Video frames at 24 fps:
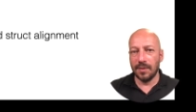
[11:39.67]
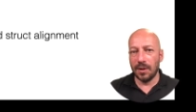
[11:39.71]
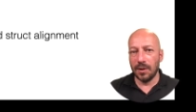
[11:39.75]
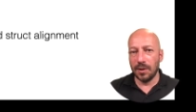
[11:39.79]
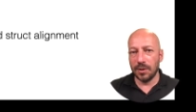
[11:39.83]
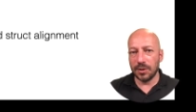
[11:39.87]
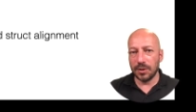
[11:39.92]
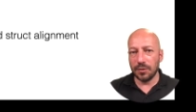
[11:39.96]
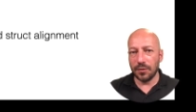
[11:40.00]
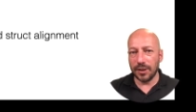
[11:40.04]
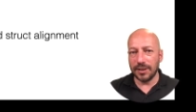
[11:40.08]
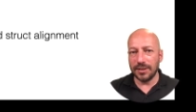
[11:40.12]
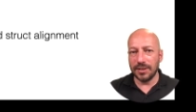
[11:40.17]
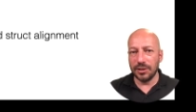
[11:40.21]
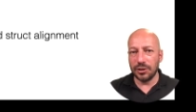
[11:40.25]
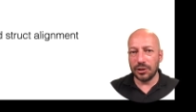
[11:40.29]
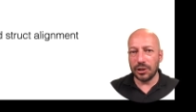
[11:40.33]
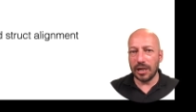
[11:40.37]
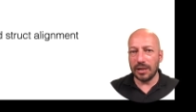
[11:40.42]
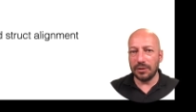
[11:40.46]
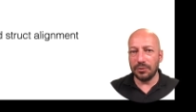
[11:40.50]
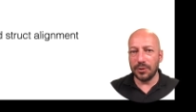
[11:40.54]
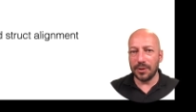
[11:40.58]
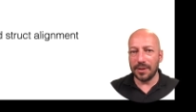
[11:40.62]
So what's in
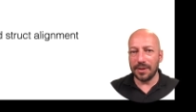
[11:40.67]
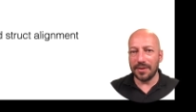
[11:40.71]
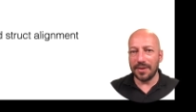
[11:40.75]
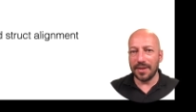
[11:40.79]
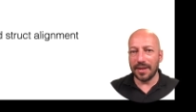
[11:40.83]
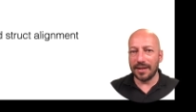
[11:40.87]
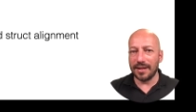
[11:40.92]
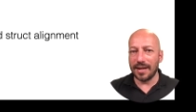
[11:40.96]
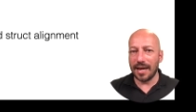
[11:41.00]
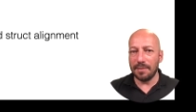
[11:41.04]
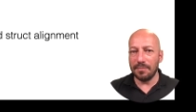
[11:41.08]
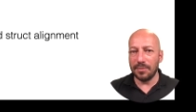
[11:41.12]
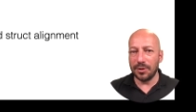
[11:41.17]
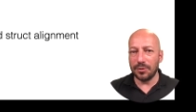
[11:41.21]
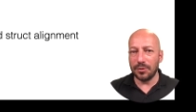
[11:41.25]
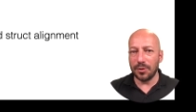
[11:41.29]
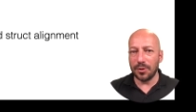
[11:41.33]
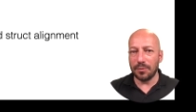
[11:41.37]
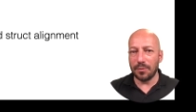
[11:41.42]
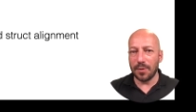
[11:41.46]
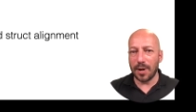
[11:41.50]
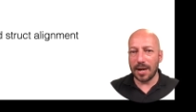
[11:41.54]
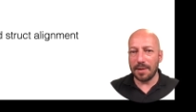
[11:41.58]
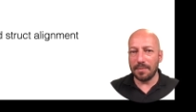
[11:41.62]
general the alignment
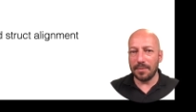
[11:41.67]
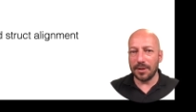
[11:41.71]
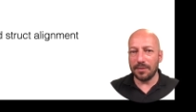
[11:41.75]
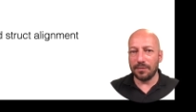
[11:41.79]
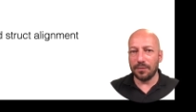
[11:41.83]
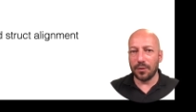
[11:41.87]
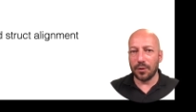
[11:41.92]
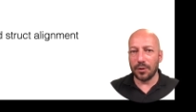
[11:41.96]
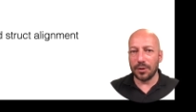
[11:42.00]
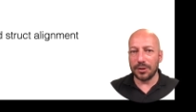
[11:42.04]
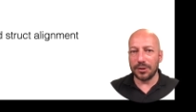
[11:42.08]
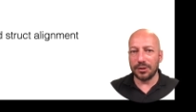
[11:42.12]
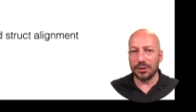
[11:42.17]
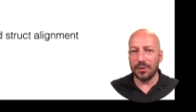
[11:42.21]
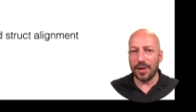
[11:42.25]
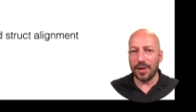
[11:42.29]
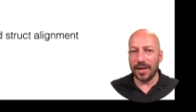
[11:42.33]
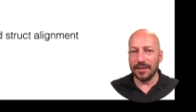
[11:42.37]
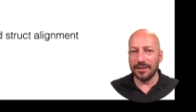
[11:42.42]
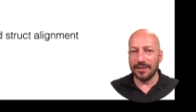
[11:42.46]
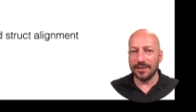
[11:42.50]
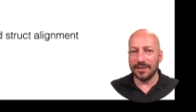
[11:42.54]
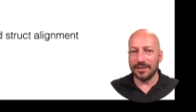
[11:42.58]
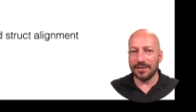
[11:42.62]
requirement for a
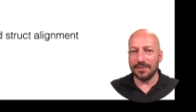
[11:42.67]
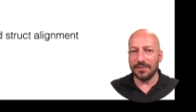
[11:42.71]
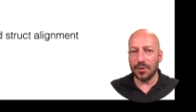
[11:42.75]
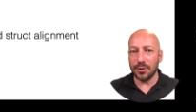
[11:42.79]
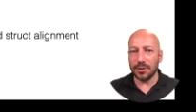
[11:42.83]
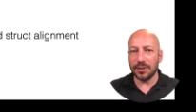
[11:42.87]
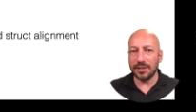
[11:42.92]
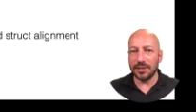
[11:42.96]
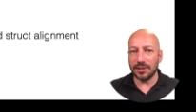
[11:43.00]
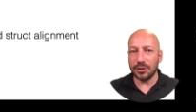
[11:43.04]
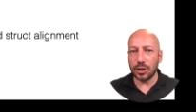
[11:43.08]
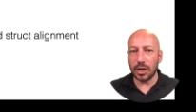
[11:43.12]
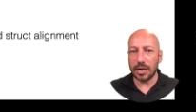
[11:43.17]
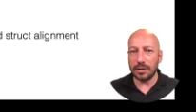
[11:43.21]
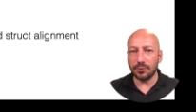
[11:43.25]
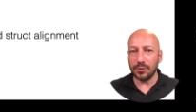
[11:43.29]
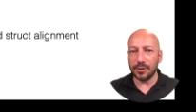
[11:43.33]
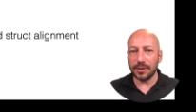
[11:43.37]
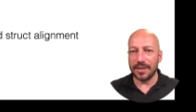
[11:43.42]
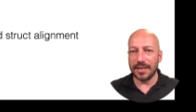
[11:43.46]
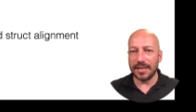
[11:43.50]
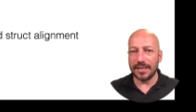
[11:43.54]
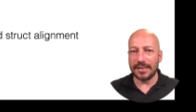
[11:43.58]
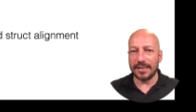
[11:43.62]
struct and what's in general
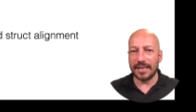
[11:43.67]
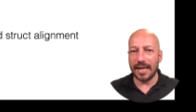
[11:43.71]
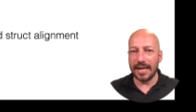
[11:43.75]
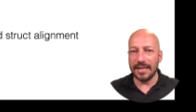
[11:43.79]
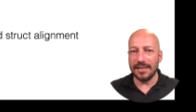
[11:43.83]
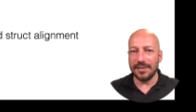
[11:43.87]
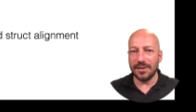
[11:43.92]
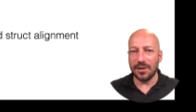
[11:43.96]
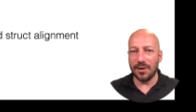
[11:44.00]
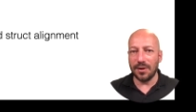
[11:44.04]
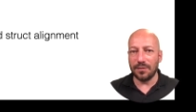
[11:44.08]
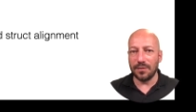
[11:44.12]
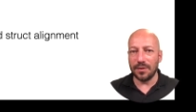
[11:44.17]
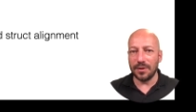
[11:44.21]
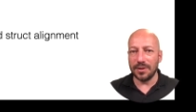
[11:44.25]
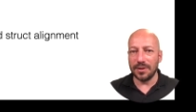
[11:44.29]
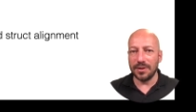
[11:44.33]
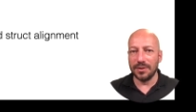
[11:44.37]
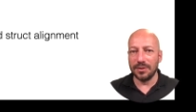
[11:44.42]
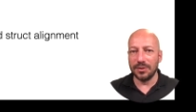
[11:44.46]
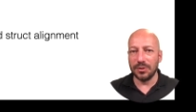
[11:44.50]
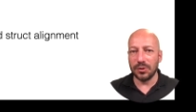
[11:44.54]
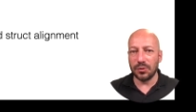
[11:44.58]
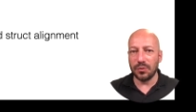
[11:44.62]
the size of a
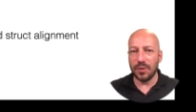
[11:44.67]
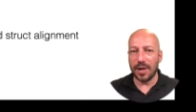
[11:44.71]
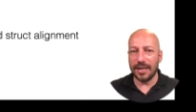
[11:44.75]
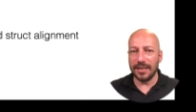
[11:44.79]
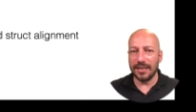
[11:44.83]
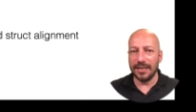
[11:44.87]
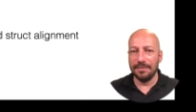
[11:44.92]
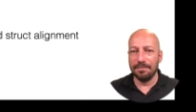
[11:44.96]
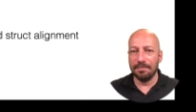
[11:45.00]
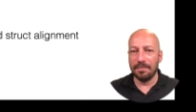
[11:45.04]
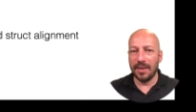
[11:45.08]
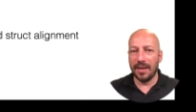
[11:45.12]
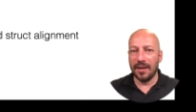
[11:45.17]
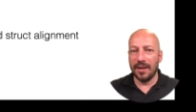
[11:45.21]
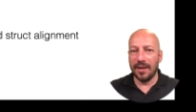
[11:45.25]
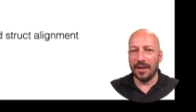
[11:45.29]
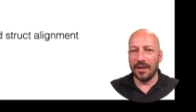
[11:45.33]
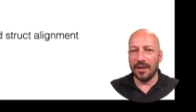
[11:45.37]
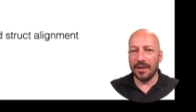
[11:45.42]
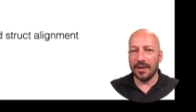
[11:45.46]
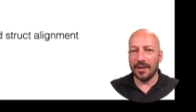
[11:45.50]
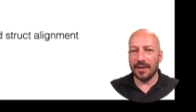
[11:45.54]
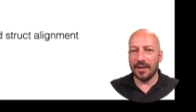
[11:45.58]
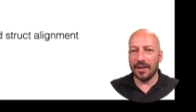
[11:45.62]
struct?
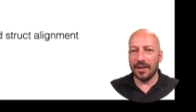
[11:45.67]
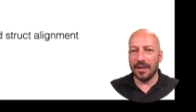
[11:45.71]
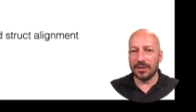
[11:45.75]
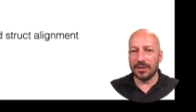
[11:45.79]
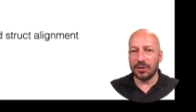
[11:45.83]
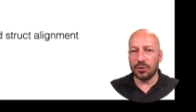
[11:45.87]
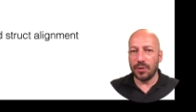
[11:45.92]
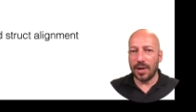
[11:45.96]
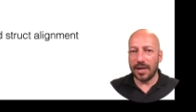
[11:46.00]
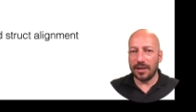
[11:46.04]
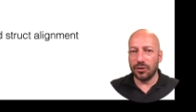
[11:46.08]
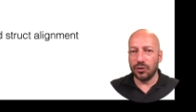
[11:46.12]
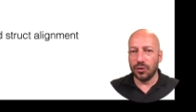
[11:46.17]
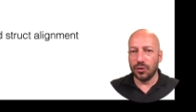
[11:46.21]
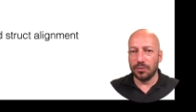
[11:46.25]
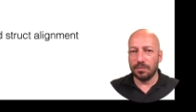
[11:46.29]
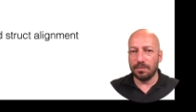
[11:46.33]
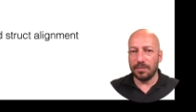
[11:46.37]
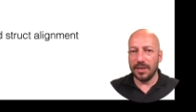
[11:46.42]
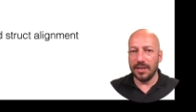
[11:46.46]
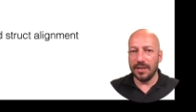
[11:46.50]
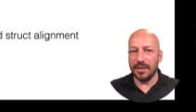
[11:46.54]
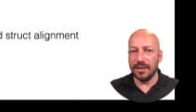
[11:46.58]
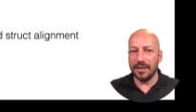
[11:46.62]
A struct should
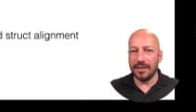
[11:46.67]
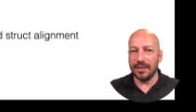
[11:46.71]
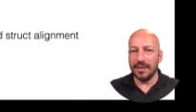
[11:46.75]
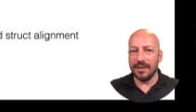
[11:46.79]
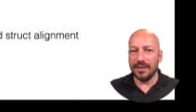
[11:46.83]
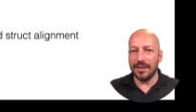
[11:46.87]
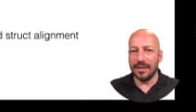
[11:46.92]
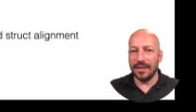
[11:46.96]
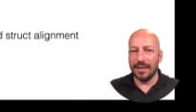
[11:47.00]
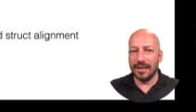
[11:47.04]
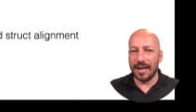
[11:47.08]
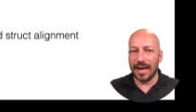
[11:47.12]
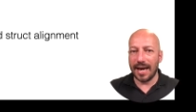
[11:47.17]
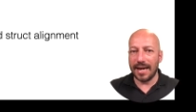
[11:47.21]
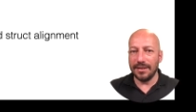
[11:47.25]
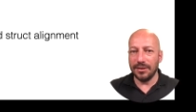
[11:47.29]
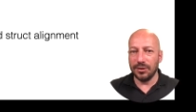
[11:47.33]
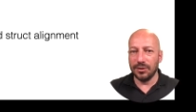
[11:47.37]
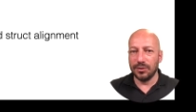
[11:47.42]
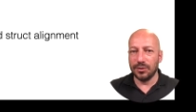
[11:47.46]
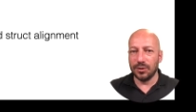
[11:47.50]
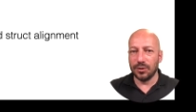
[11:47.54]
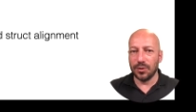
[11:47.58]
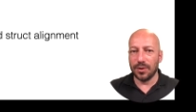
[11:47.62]
be
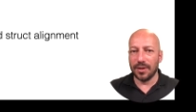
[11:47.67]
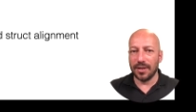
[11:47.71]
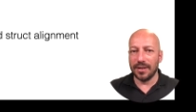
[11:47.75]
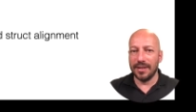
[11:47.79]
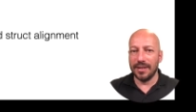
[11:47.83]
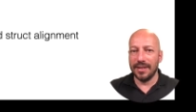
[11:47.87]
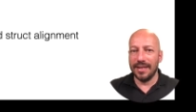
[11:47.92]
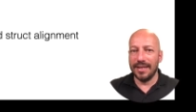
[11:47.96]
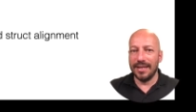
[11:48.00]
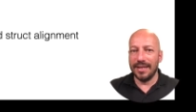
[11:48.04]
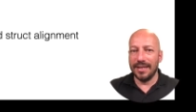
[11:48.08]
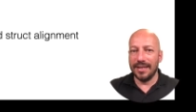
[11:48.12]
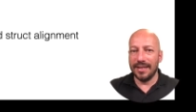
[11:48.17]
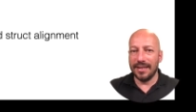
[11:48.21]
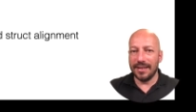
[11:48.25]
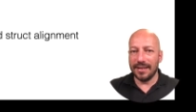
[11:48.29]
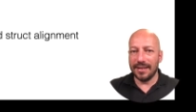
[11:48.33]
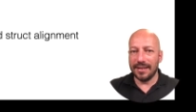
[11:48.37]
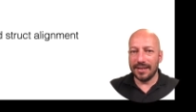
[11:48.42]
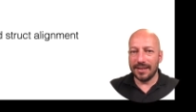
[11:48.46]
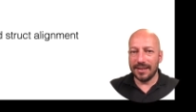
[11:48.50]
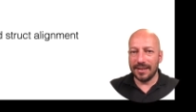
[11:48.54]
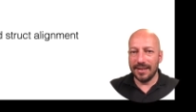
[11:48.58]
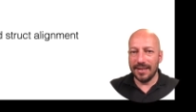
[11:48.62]
aligned to the
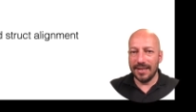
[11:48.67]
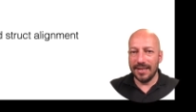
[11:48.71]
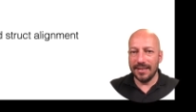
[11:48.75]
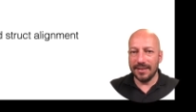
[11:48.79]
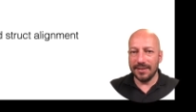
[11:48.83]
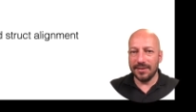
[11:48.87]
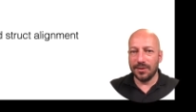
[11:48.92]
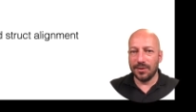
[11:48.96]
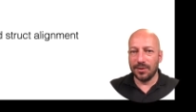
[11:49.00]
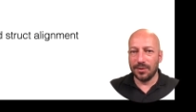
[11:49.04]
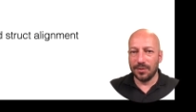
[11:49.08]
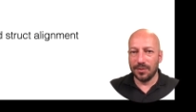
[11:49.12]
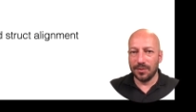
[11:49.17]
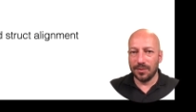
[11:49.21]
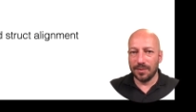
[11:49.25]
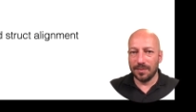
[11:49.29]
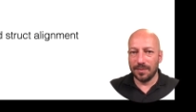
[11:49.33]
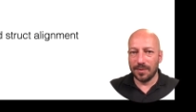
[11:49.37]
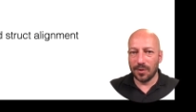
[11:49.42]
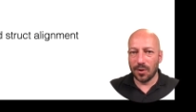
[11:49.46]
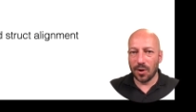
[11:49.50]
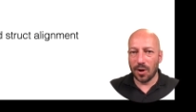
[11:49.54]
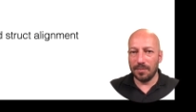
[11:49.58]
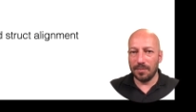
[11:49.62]
least
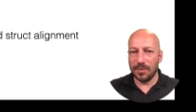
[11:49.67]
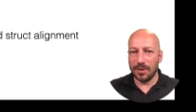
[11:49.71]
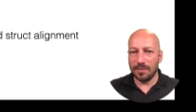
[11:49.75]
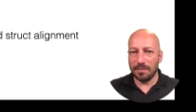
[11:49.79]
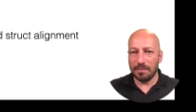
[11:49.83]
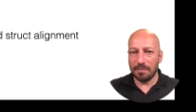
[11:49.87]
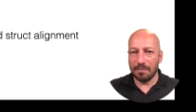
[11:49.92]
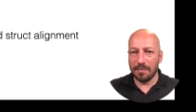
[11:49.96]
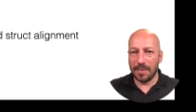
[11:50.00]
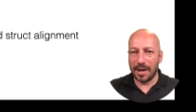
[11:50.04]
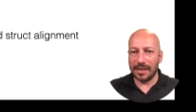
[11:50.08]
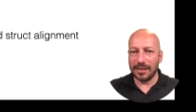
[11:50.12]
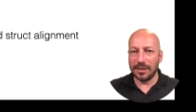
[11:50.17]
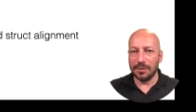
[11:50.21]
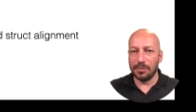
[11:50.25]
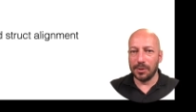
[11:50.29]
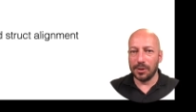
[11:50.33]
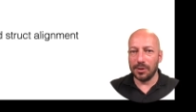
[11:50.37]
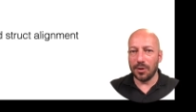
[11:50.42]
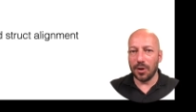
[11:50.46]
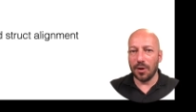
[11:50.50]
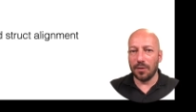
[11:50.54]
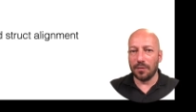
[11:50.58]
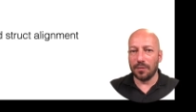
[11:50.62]
common
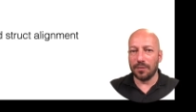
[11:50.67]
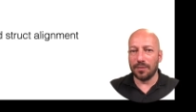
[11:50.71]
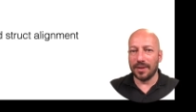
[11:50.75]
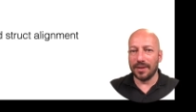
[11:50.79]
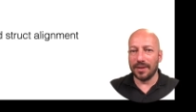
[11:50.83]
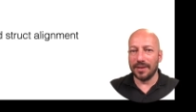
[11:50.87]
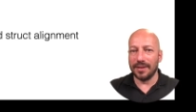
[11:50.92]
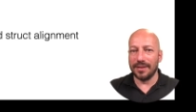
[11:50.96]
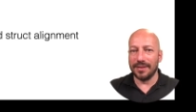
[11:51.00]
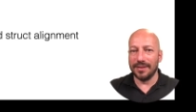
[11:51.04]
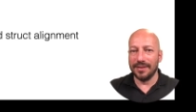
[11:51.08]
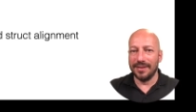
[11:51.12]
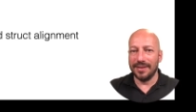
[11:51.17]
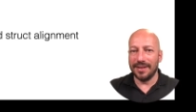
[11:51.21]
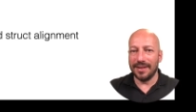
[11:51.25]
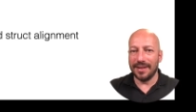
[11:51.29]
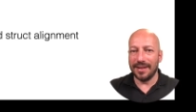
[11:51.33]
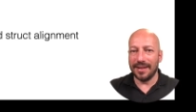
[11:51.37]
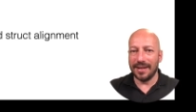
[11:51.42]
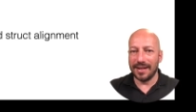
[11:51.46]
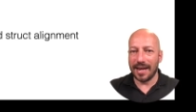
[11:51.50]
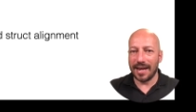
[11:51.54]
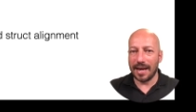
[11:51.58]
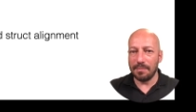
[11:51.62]
multiple of the
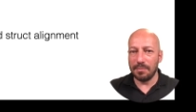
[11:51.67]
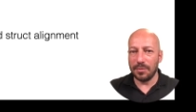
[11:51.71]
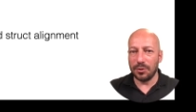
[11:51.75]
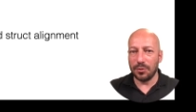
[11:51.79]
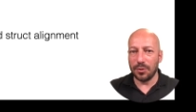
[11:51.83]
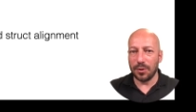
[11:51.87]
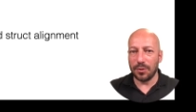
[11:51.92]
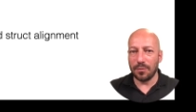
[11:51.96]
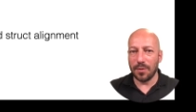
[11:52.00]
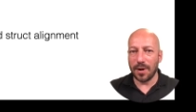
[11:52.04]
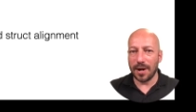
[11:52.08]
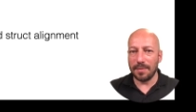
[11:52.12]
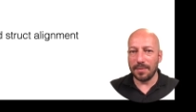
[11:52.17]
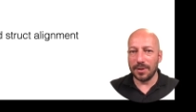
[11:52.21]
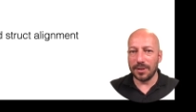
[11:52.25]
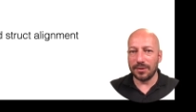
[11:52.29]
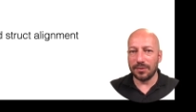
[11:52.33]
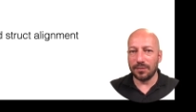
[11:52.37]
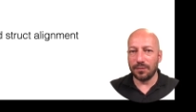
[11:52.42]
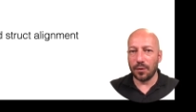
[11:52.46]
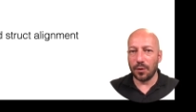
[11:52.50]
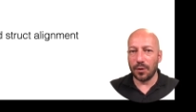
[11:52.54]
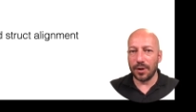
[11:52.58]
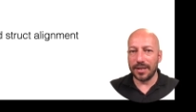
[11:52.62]
alignment requirements
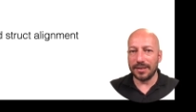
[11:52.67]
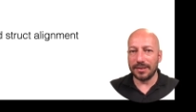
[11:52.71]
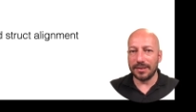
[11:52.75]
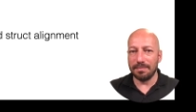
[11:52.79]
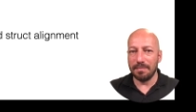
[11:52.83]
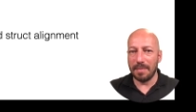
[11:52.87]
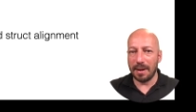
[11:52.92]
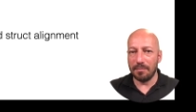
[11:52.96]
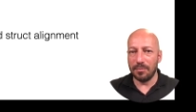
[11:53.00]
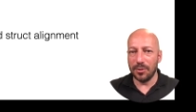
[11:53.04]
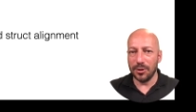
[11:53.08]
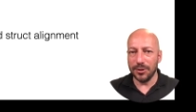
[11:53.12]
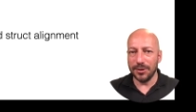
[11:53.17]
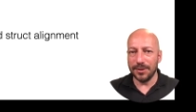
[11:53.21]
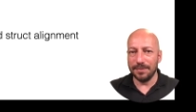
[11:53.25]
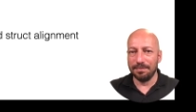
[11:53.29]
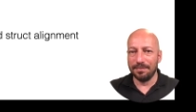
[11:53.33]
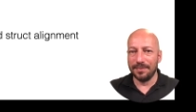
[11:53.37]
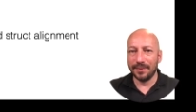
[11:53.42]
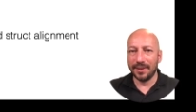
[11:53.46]
for its members.